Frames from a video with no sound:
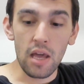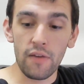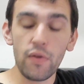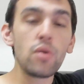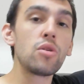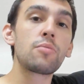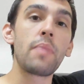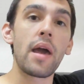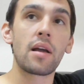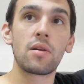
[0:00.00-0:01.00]
If you look
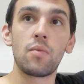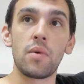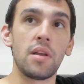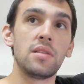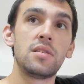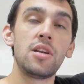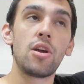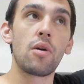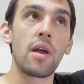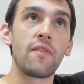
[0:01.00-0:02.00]
back when
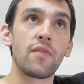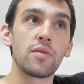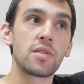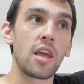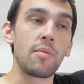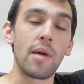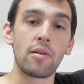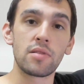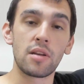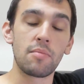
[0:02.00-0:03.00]
GDRA first came
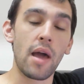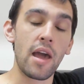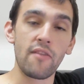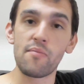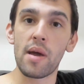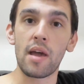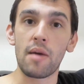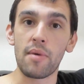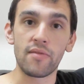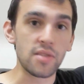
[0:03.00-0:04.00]
out, and I have my
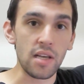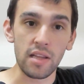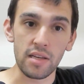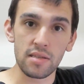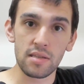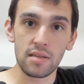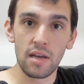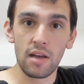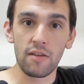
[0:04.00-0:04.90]
MFC list